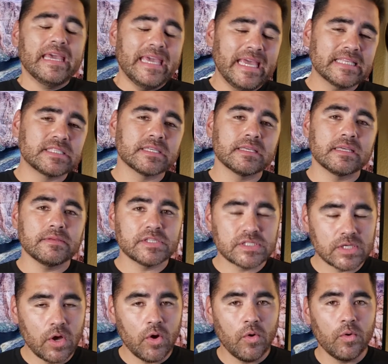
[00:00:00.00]
It's
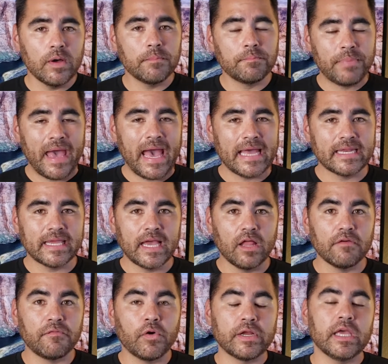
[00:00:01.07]
so bad in
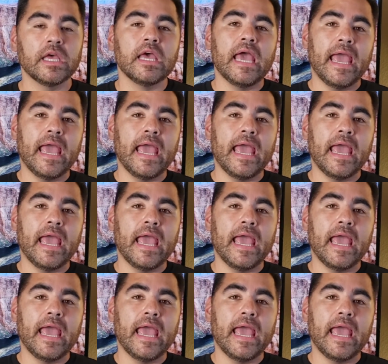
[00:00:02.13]
California,